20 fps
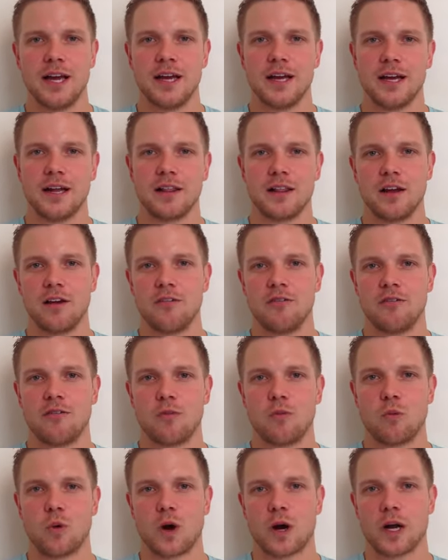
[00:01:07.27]
And I love
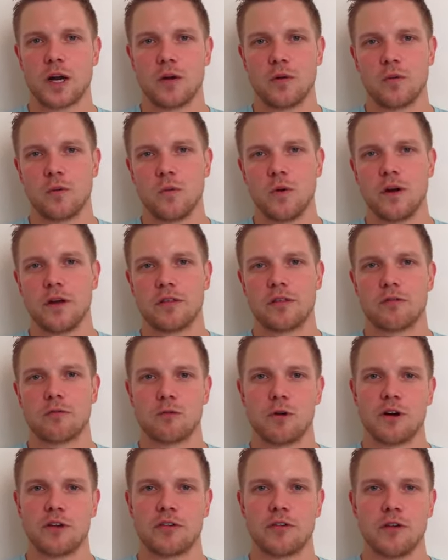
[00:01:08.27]
working with
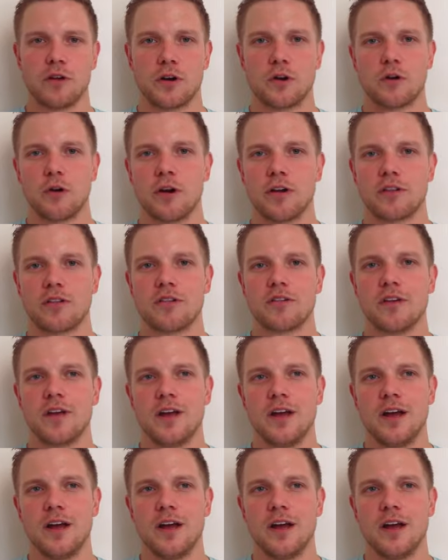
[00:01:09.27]
Russell and Chris